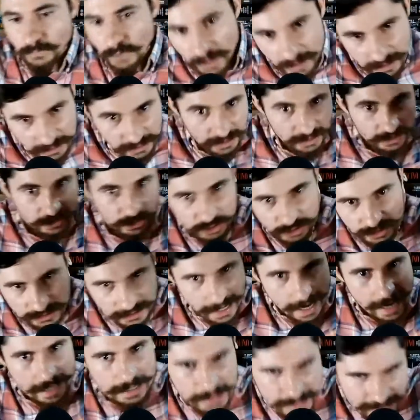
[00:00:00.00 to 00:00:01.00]
and then he's
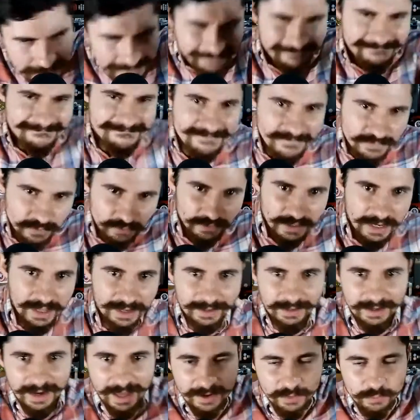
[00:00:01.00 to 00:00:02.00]
kind of
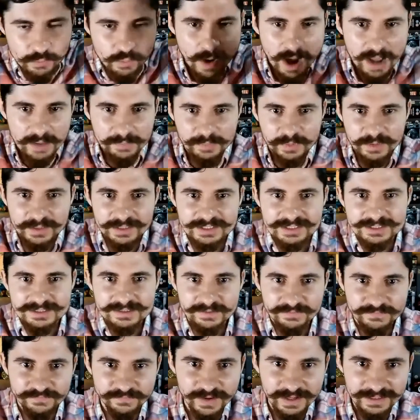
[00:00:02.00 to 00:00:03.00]
like wiping and
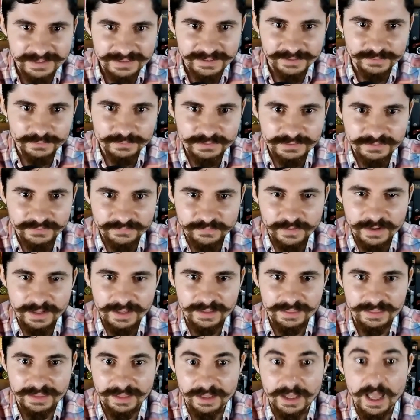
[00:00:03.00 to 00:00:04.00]
stuff, fighting with the
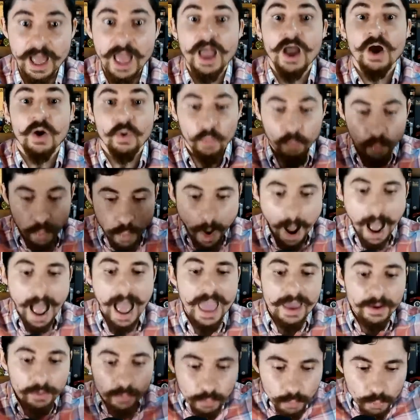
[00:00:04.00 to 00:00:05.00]
fucking thing.
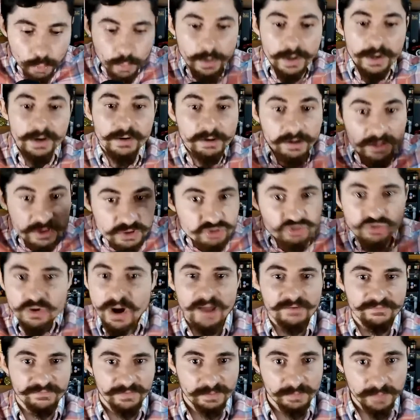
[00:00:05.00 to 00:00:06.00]
While we're in
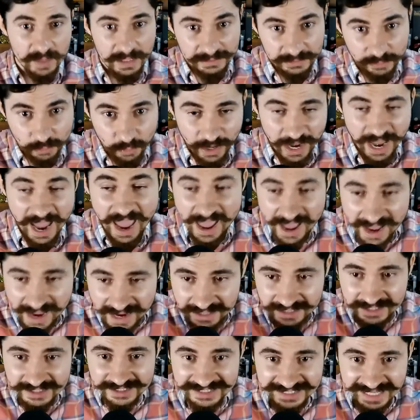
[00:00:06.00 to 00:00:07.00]
traffic, by the way,
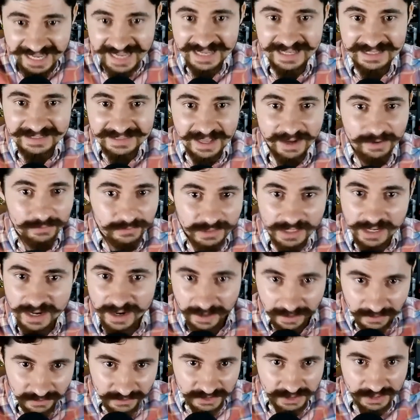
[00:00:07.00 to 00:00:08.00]
any second now the
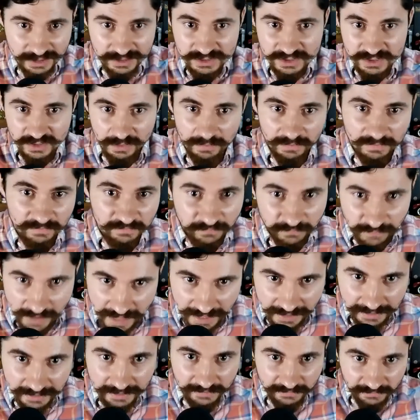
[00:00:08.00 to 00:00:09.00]
cars can start
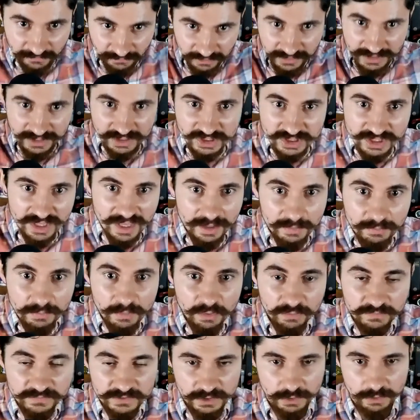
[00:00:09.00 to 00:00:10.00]
flying if this thing
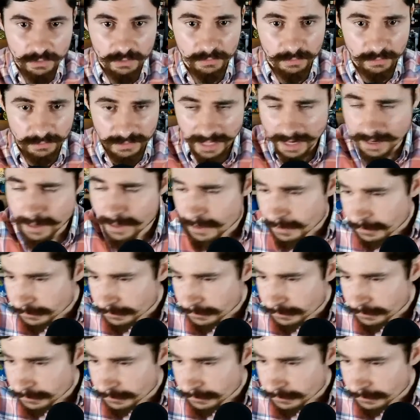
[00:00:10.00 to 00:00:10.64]
moves along, okay?